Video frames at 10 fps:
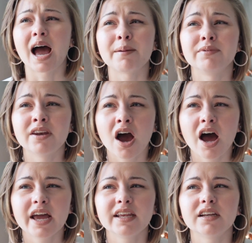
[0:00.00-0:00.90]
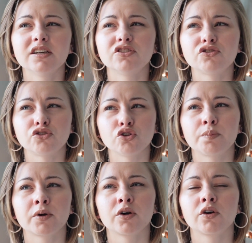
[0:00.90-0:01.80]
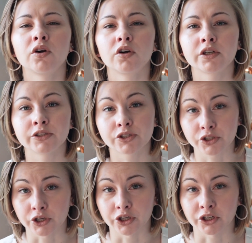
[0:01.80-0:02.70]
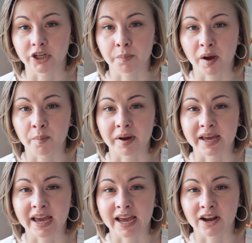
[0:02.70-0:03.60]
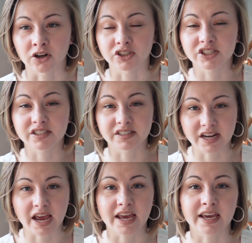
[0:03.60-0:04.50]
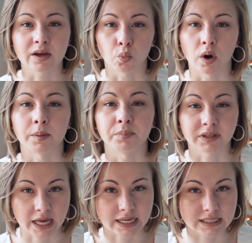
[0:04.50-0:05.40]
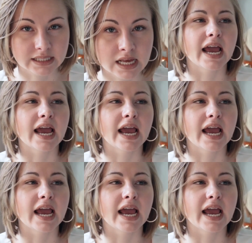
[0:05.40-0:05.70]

I'm not super concerned about my hair staying in one place.